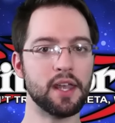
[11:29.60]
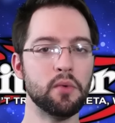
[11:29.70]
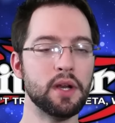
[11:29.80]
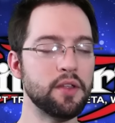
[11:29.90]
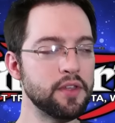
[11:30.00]
kind of
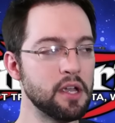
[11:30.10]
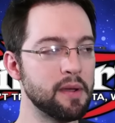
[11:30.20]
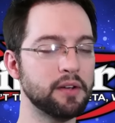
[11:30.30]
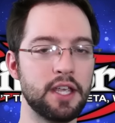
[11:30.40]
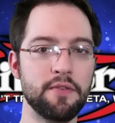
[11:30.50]
what I think
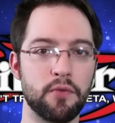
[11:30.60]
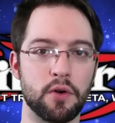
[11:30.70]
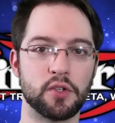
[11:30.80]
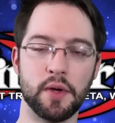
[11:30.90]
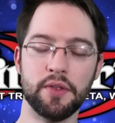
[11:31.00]
about
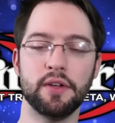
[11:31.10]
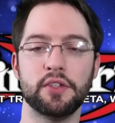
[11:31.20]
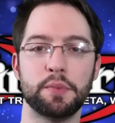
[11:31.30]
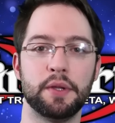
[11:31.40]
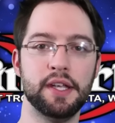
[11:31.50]
Keyforge. Whether or
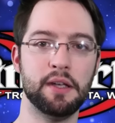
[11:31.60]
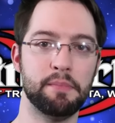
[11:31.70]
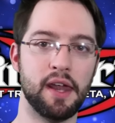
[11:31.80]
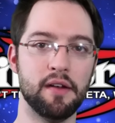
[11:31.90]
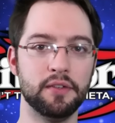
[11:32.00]
not you play it
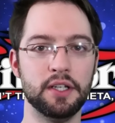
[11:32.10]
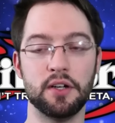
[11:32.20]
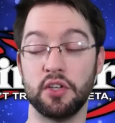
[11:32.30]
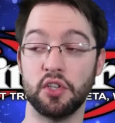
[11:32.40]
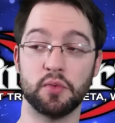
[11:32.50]
competitively or
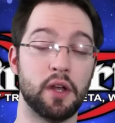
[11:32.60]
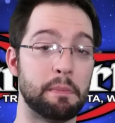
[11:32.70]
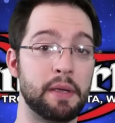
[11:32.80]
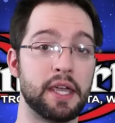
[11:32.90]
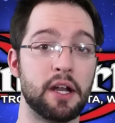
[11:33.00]
you just want
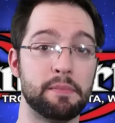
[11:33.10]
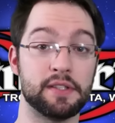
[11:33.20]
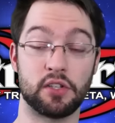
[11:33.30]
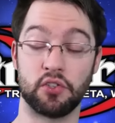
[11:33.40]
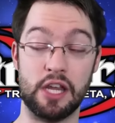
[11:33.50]
to pick it up as
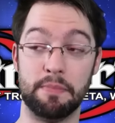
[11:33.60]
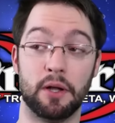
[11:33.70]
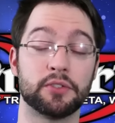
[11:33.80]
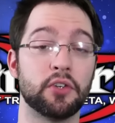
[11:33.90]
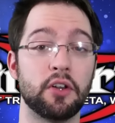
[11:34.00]
a cheap
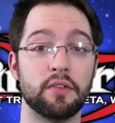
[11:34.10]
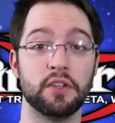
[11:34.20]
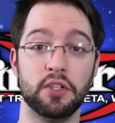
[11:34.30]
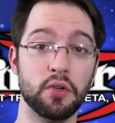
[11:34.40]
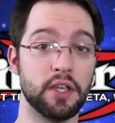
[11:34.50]
alternative to
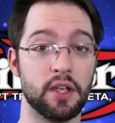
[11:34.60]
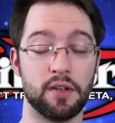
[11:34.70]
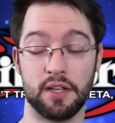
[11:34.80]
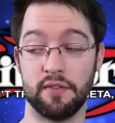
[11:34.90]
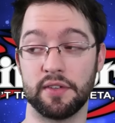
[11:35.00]
Yu-Gi-Oh!
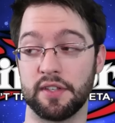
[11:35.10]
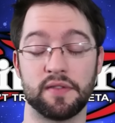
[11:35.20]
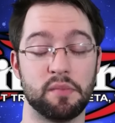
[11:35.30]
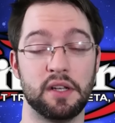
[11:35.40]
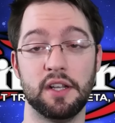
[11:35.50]
to give yourself
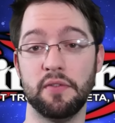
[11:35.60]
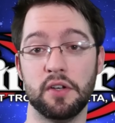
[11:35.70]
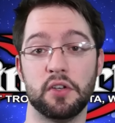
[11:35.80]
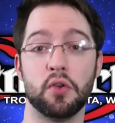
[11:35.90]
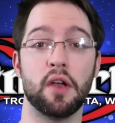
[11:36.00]
something
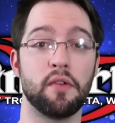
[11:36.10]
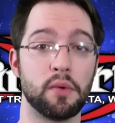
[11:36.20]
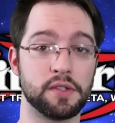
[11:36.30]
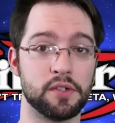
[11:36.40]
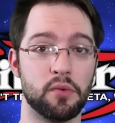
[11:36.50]
different to do every
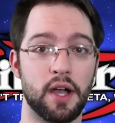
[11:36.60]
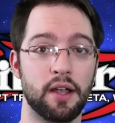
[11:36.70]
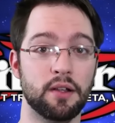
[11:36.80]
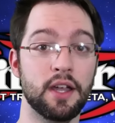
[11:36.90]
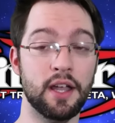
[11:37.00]
once in a
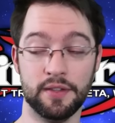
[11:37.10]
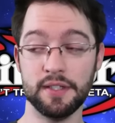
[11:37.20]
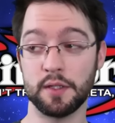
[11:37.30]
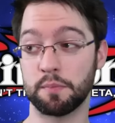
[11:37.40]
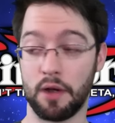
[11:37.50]
while,
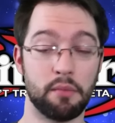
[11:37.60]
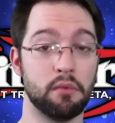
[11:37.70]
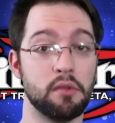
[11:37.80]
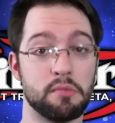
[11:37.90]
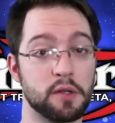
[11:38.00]
this is
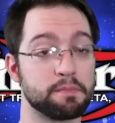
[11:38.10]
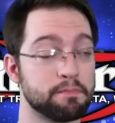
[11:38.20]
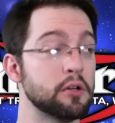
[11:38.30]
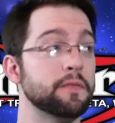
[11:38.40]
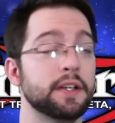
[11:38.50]
probably the most
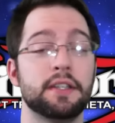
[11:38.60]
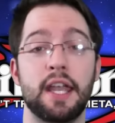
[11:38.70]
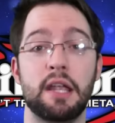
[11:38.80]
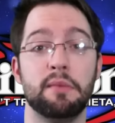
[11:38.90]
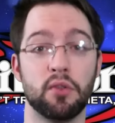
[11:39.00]
perfect
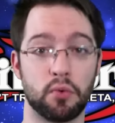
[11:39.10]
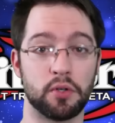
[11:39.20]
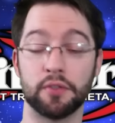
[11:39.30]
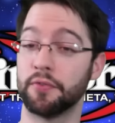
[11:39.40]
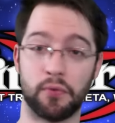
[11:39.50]
game in the
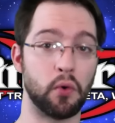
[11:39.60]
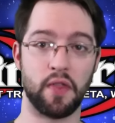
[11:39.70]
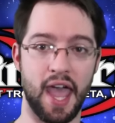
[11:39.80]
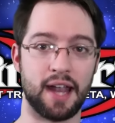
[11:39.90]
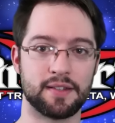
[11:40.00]
world for
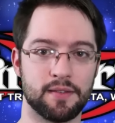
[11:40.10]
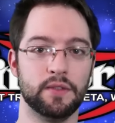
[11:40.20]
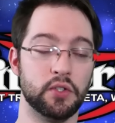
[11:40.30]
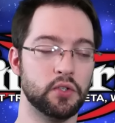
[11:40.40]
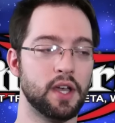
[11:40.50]
that.
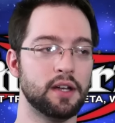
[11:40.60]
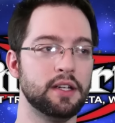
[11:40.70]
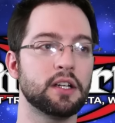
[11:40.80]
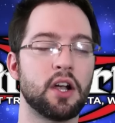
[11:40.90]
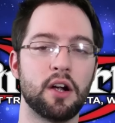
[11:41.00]
You do not
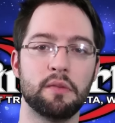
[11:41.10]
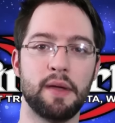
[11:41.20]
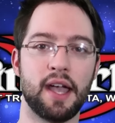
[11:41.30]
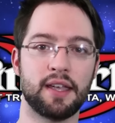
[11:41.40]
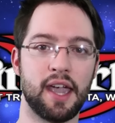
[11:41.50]
need a card
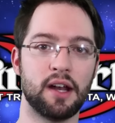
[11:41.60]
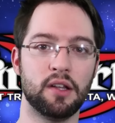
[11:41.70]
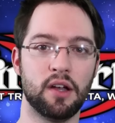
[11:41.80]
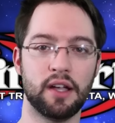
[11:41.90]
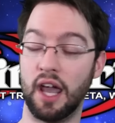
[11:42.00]
back
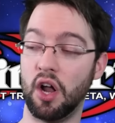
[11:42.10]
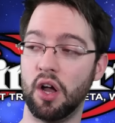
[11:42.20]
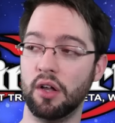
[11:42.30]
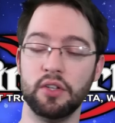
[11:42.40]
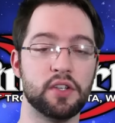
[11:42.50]
catalog at
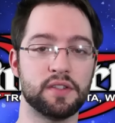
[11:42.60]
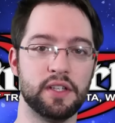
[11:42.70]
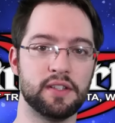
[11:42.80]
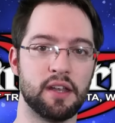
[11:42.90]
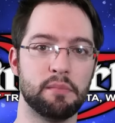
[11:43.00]
all, you just
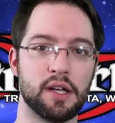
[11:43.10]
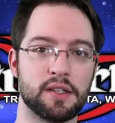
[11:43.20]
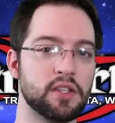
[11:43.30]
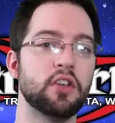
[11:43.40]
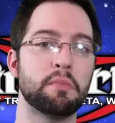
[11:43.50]
need 10
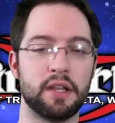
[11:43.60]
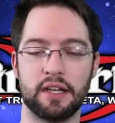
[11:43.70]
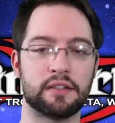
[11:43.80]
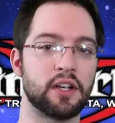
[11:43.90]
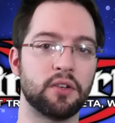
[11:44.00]
bucks and you can play
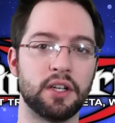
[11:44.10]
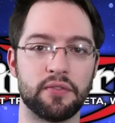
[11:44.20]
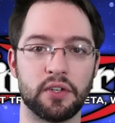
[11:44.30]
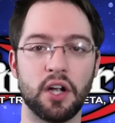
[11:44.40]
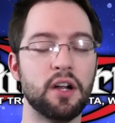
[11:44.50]
an entirely
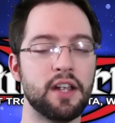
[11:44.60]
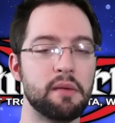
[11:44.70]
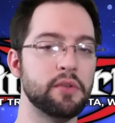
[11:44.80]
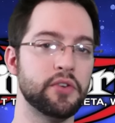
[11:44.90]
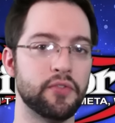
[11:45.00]
different card game
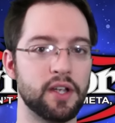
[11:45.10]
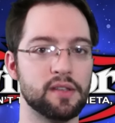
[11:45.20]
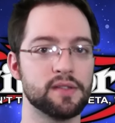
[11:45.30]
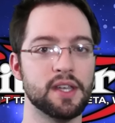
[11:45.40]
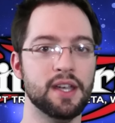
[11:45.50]
with your
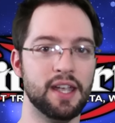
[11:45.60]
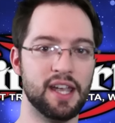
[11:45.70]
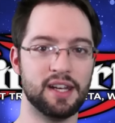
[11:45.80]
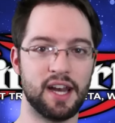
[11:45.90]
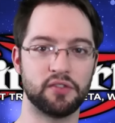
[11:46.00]
friends,
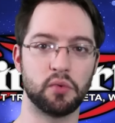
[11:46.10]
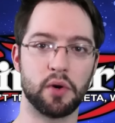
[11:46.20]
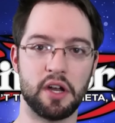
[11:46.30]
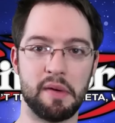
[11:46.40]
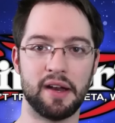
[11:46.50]
and not have to
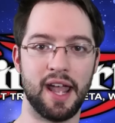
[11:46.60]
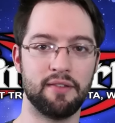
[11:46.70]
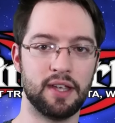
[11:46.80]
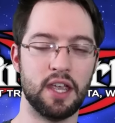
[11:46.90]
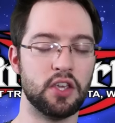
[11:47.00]
worry about
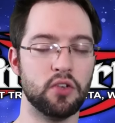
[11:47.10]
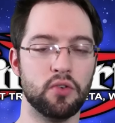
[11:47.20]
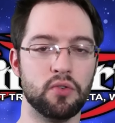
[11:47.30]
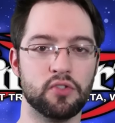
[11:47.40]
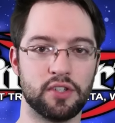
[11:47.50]
having a
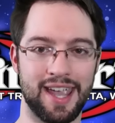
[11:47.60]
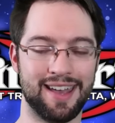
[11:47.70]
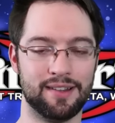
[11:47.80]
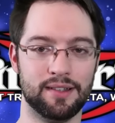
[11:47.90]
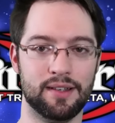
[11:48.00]
huge
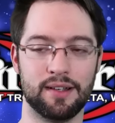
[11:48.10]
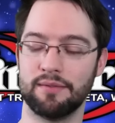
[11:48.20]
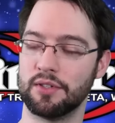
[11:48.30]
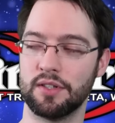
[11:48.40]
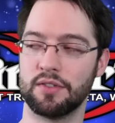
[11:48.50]
catalog,
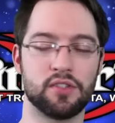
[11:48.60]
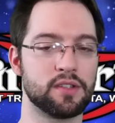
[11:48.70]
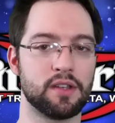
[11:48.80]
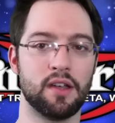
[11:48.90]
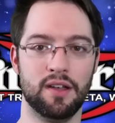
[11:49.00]
which is
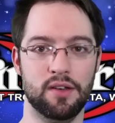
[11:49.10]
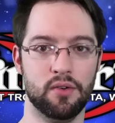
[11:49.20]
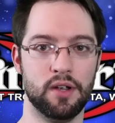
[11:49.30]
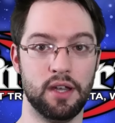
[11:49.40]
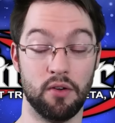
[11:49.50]
just
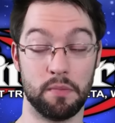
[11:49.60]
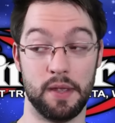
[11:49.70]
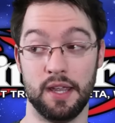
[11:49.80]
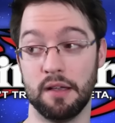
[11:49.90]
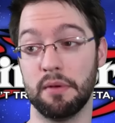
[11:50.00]
annoying, or
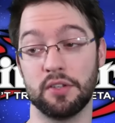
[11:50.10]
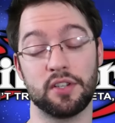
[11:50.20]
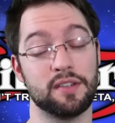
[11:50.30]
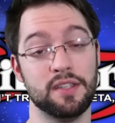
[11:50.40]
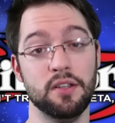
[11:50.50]
paying a bunch
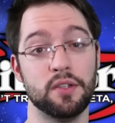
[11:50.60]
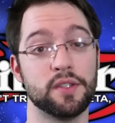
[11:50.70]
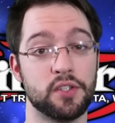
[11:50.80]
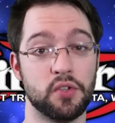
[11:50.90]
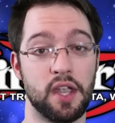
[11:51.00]
on singles
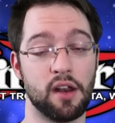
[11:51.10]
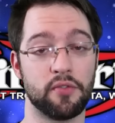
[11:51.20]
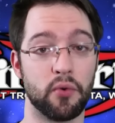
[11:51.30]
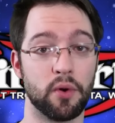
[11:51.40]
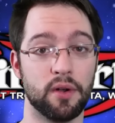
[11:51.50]
that you can't
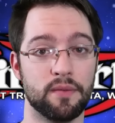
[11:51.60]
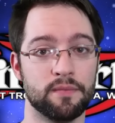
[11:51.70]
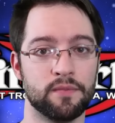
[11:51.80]
afford